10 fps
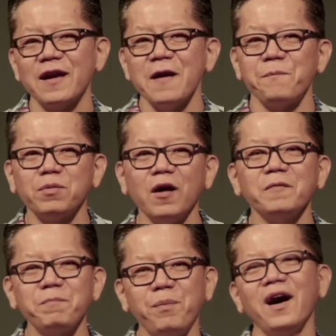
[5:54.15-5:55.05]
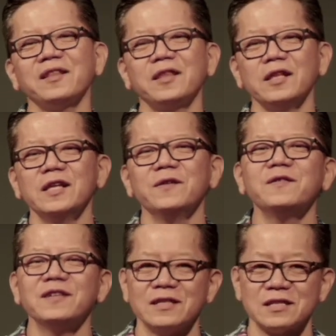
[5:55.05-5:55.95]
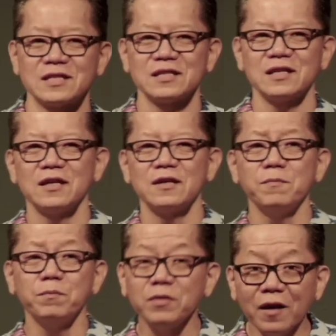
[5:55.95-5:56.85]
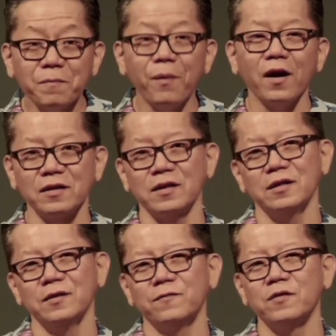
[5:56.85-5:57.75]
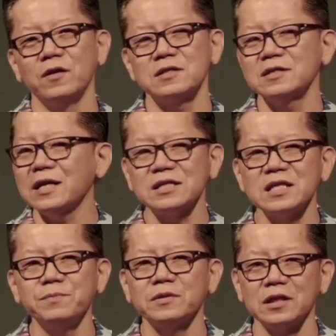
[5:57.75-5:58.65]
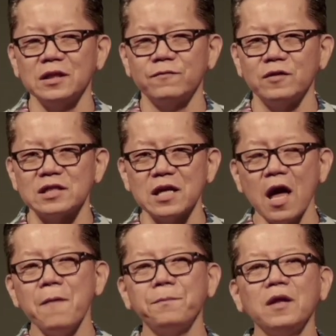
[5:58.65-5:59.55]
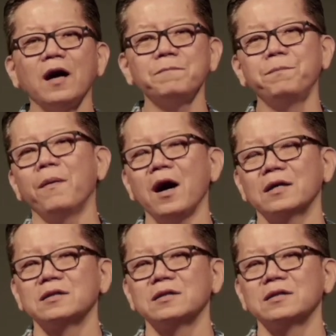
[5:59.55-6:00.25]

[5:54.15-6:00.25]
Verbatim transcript: Blood bought deliverance. Blood bought deliverance, not simple deliverance. Blood bought